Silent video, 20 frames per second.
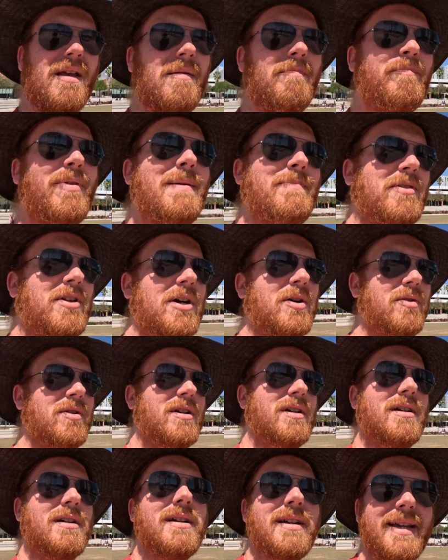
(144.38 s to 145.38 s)
People who
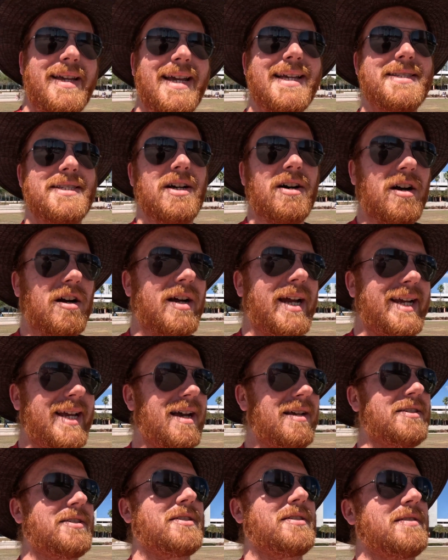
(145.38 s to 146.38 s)
are kids at heart, I
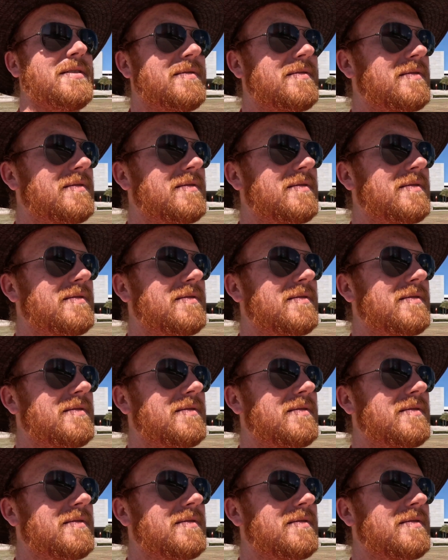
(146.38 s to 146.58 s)
guess.